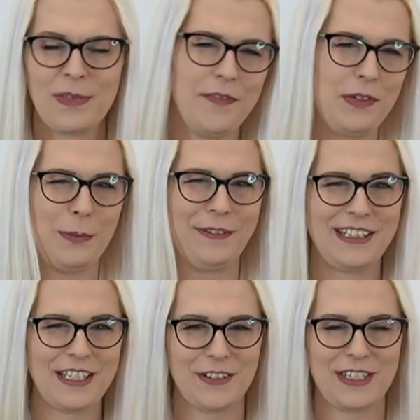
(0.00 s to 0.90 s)
If you're worried
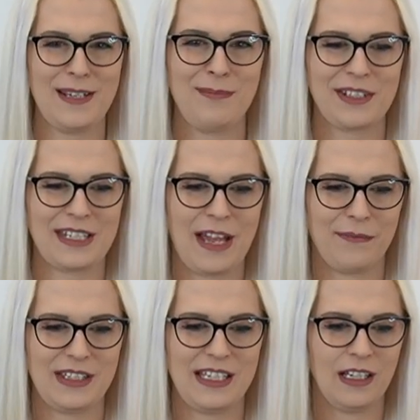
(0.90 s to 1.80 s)
that your team doesn't
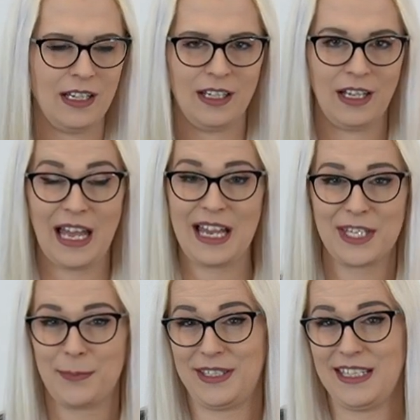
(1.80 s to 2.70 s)
have the
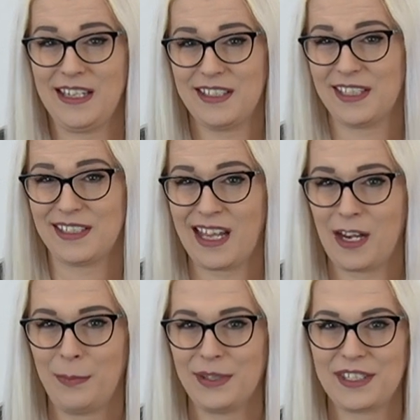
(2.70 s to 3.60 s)
expertise to set
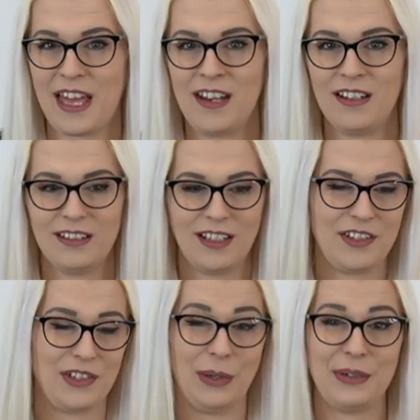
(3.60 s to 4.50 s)
up a scanner
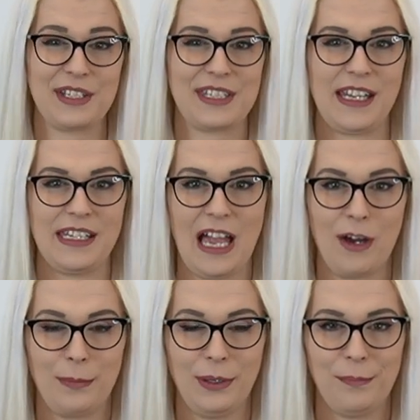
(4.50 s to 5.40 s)
and to understand the
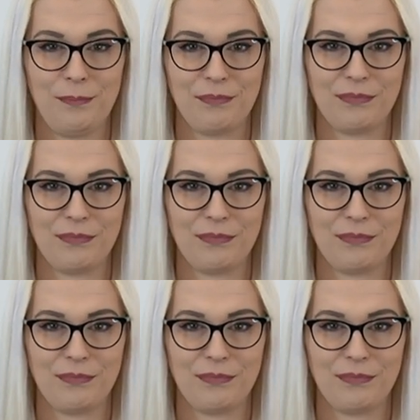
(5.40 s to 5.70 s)
output,